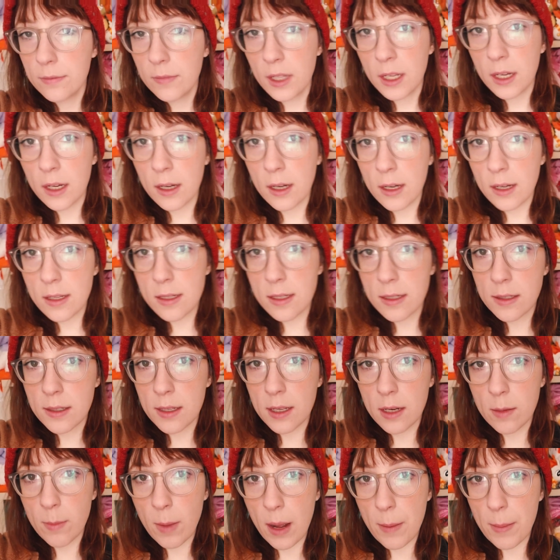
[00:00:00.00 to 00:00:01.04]
Cause
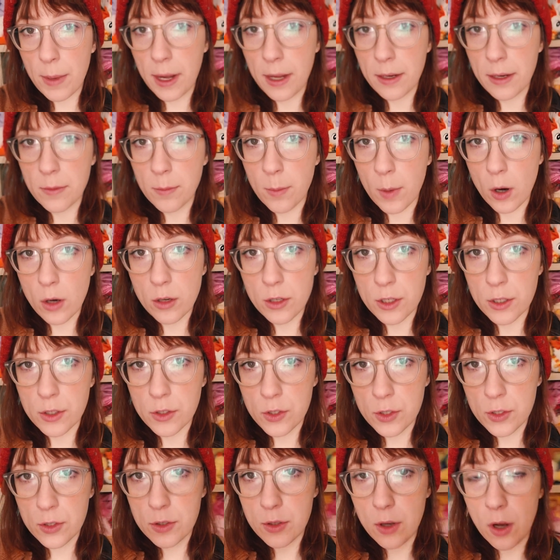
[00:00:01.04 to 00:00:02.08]
in my mind, March
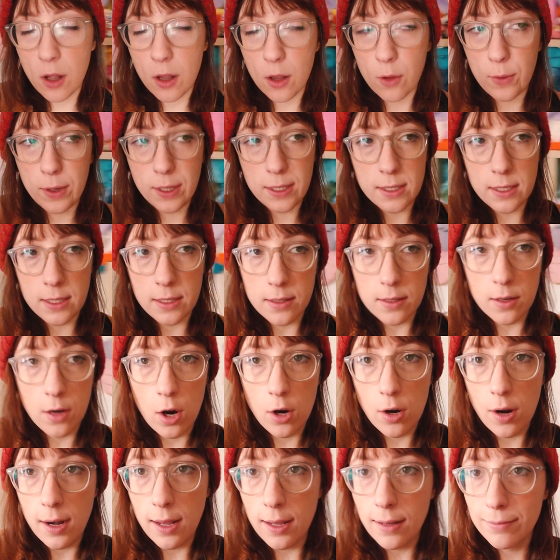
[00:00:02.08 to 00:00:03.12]
is Halloween season
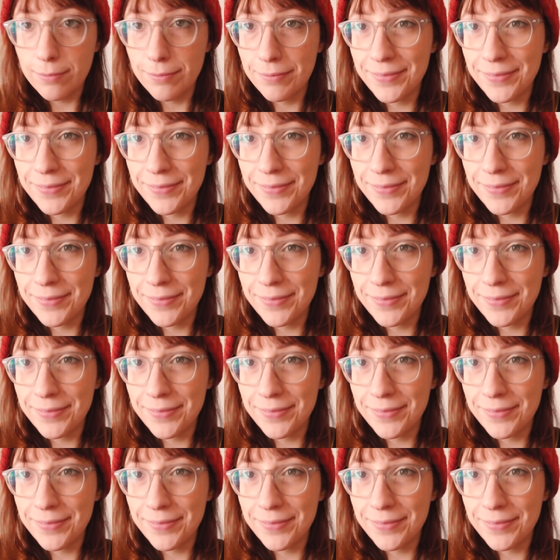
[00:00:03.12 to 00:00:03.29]
already.